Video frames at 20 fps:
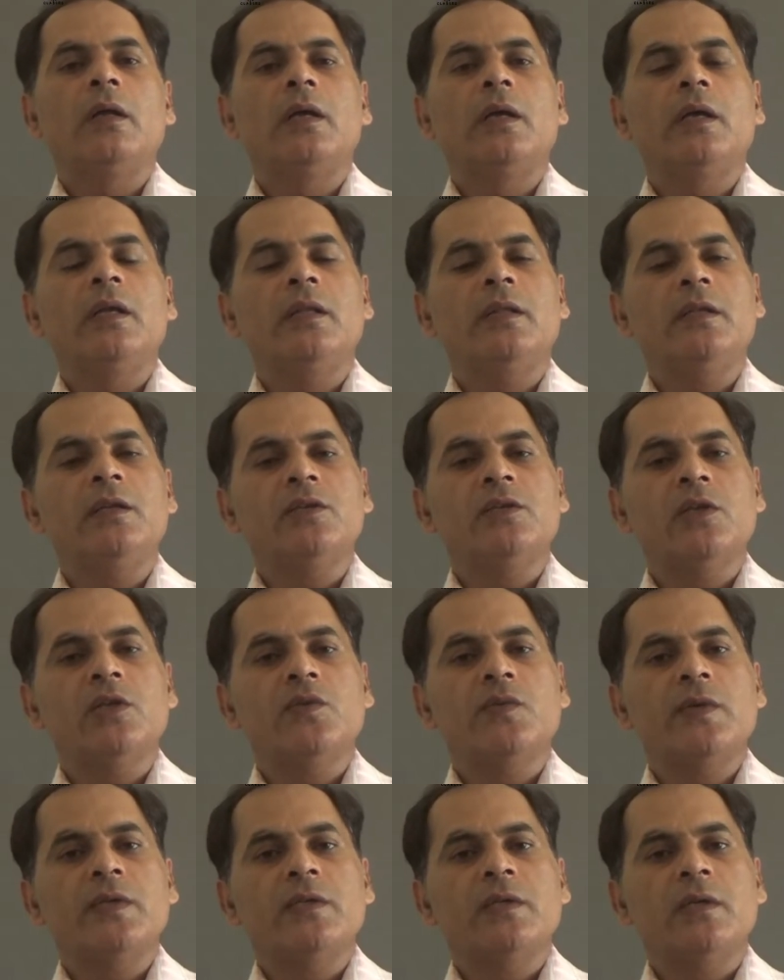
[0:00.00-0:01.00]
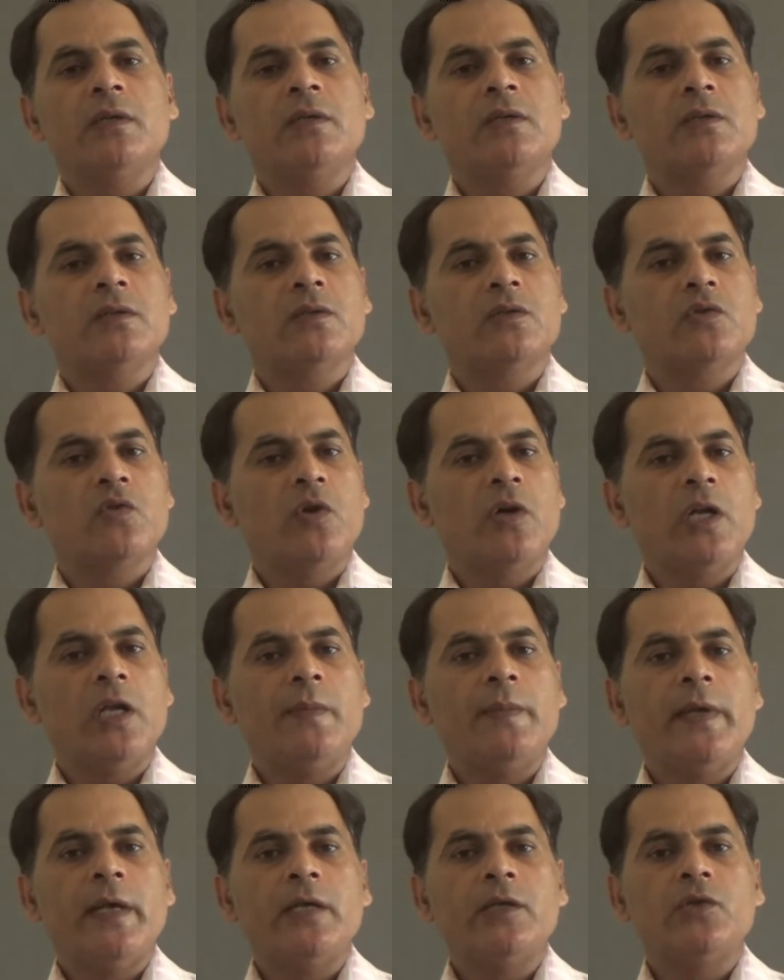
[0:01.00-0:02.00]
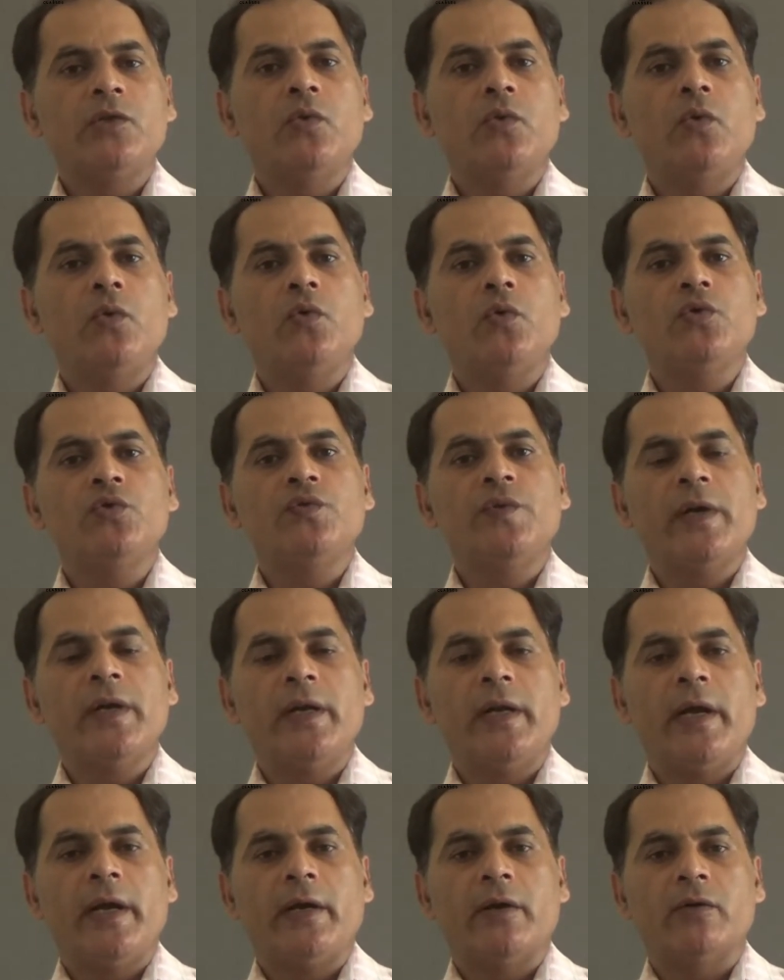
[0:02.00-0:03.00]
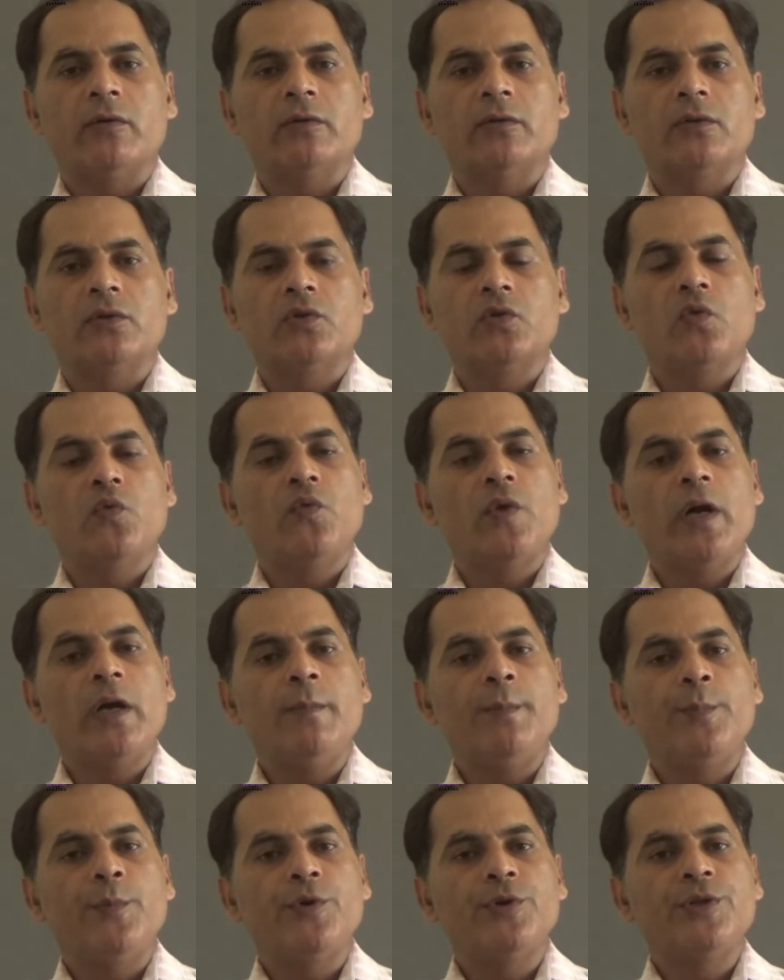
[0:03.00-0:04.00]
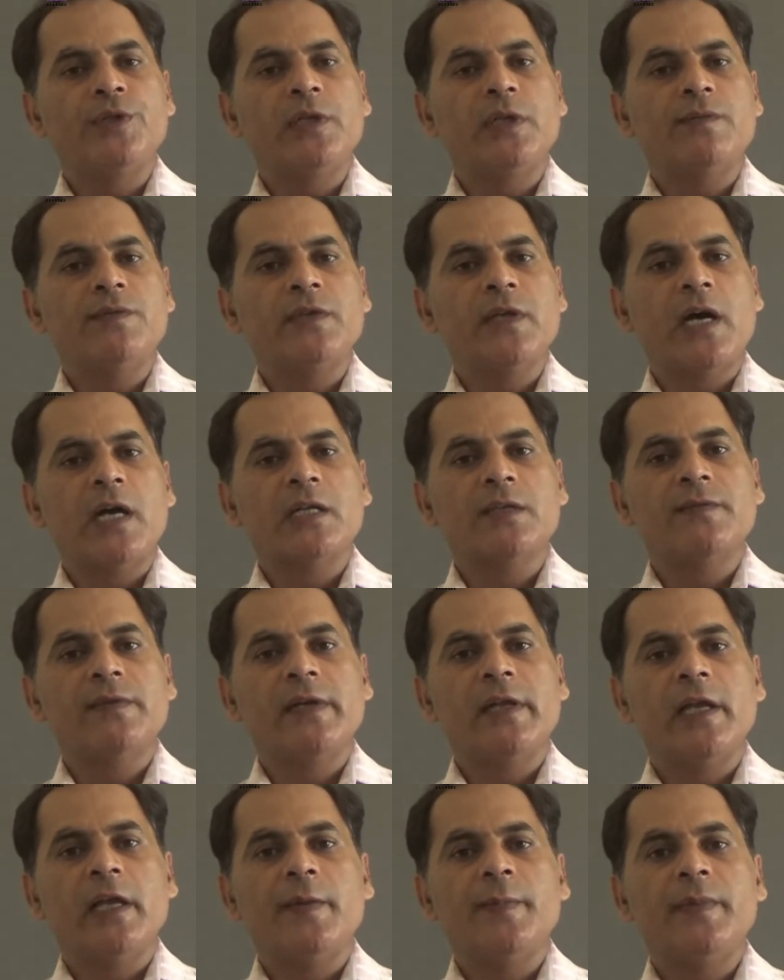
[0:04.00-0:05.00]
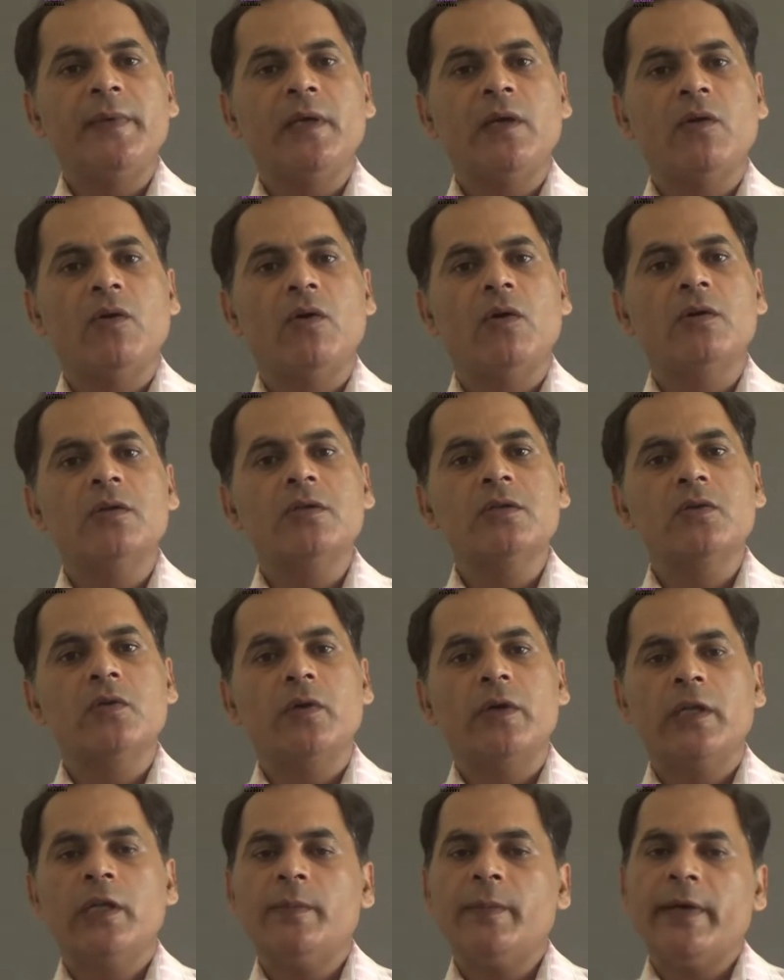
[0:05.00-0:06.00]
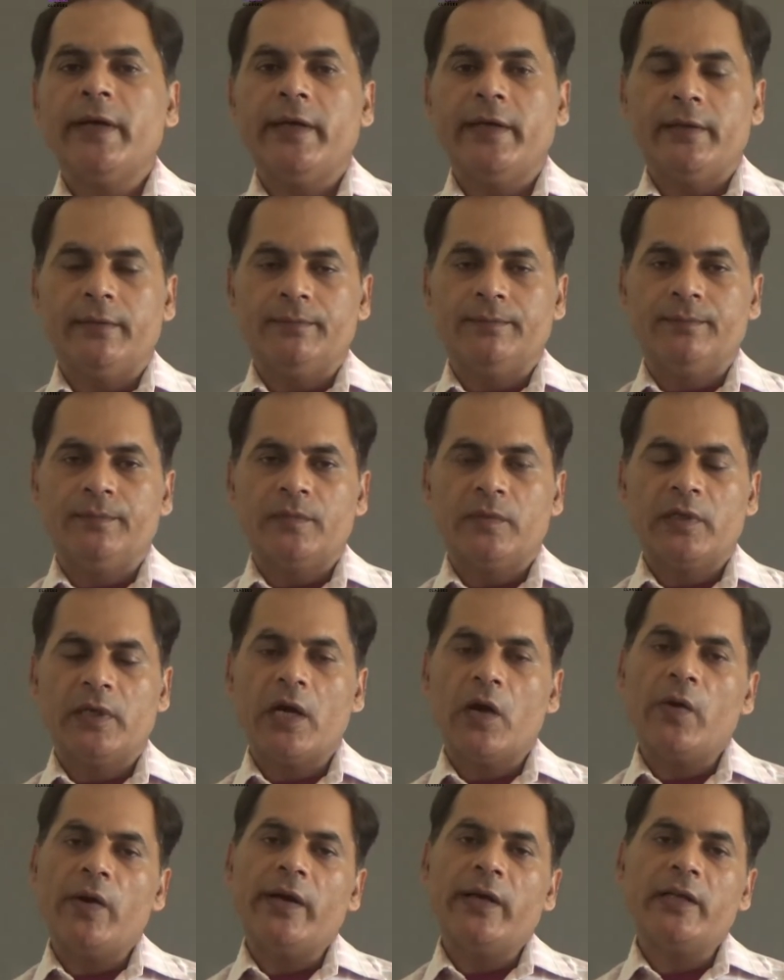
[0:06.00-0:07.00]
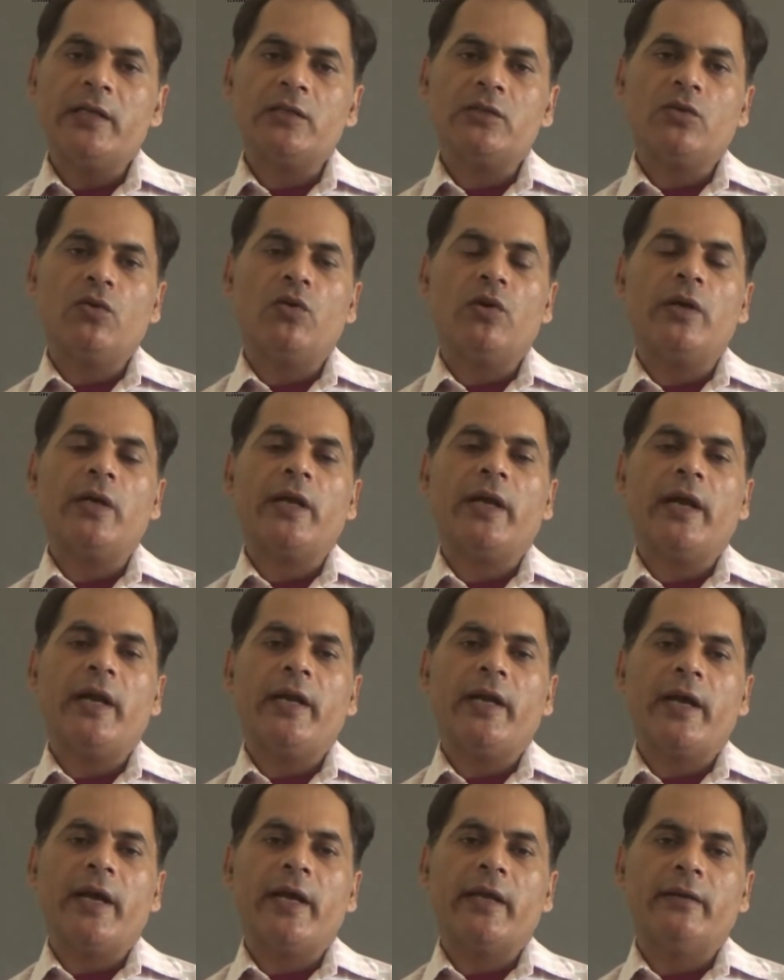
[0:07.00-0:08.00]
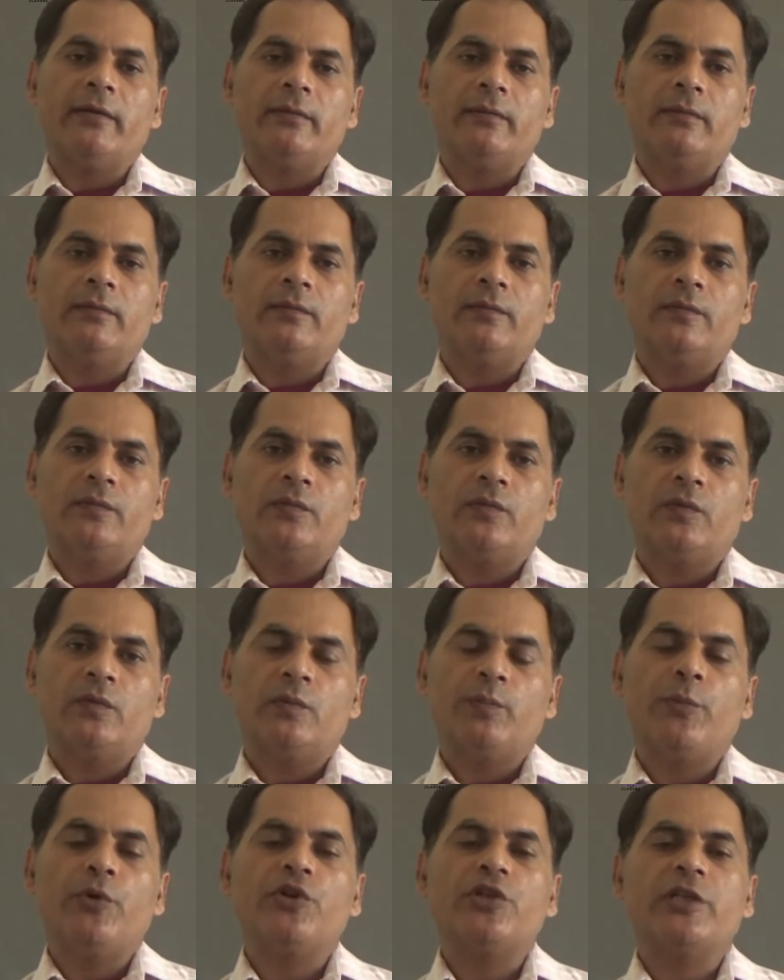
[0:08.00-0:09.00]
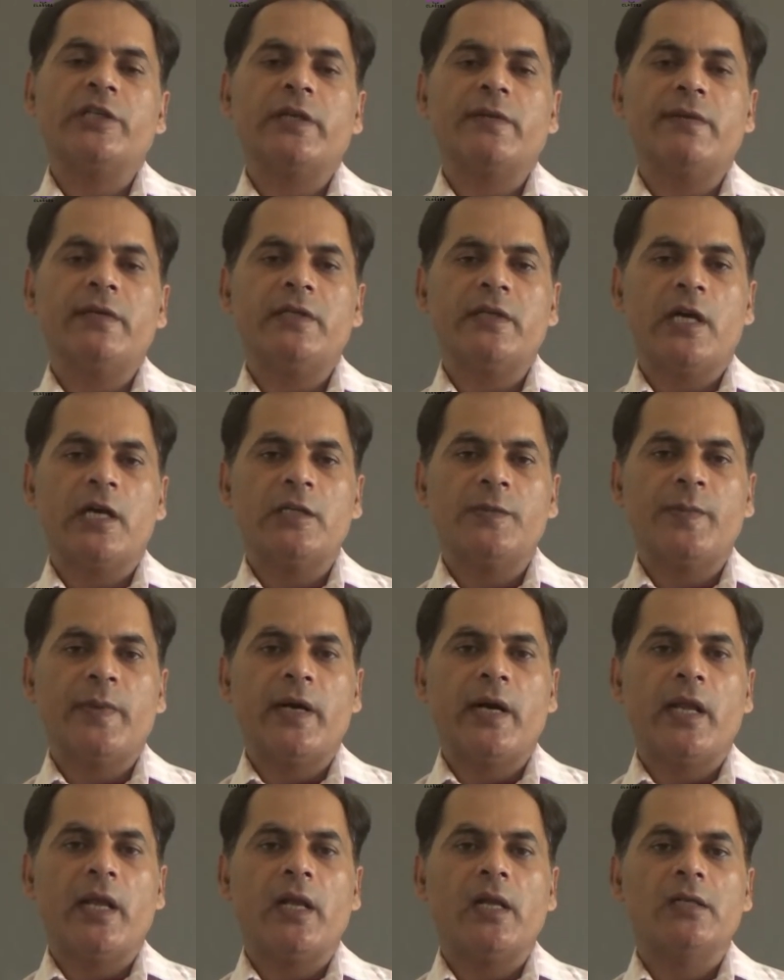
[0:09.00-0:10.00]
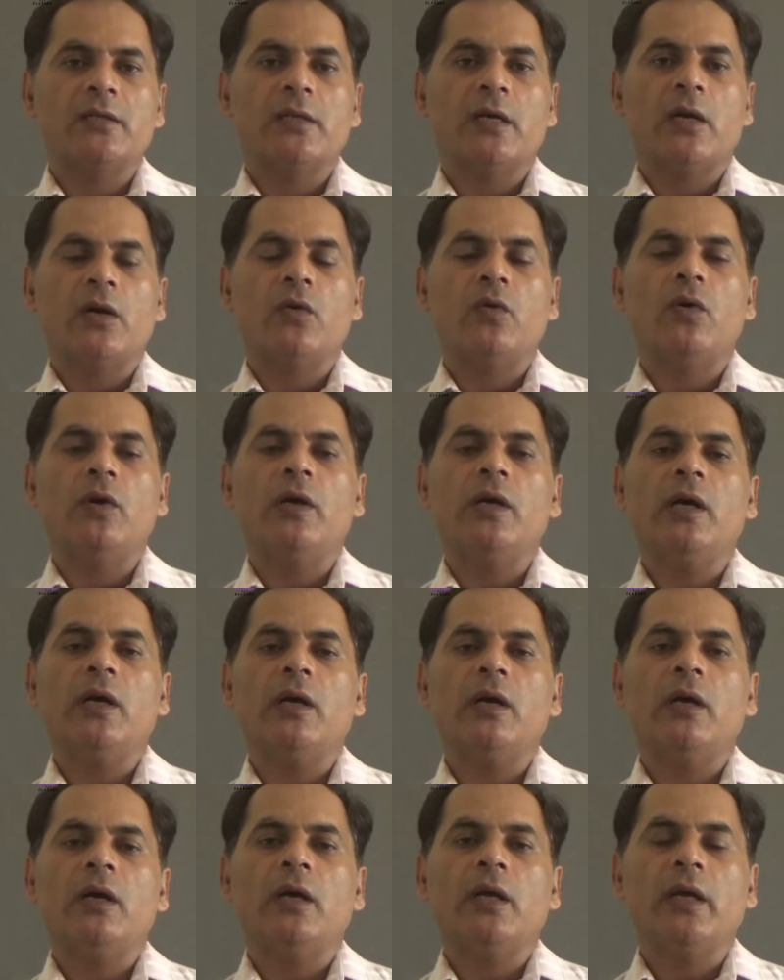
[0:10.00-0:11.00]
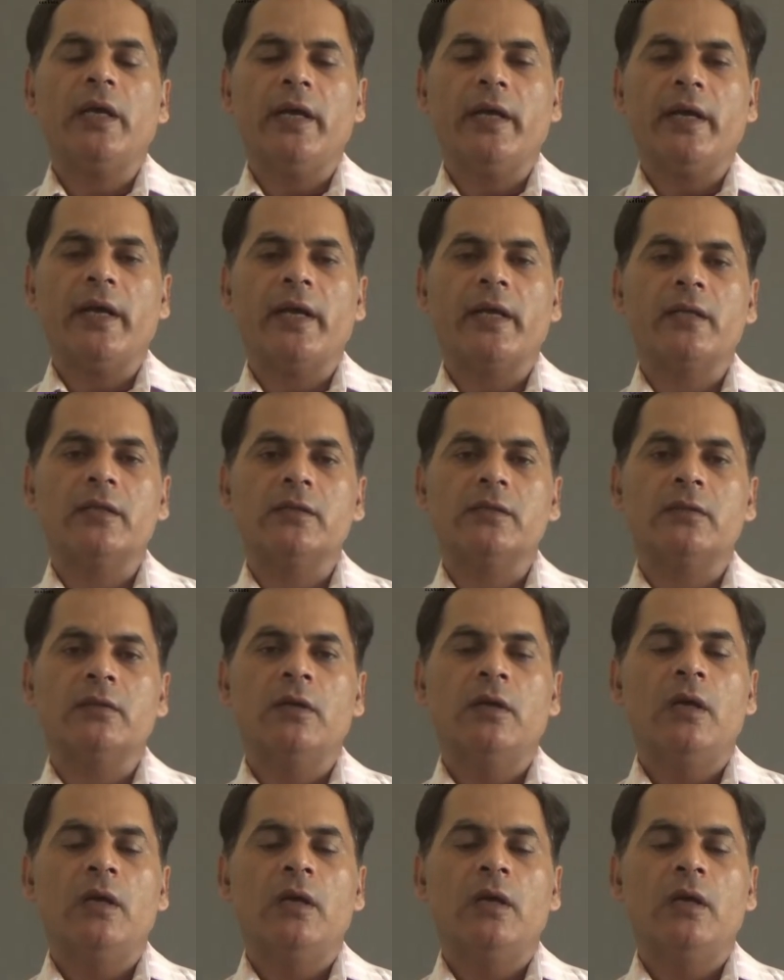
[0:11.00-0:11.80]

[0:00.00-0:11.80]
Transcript: In this situation, sodium has to lose one electron, so one positive charge will appear on sodium atom. Now it is called cation. Positively charged particles are called cations.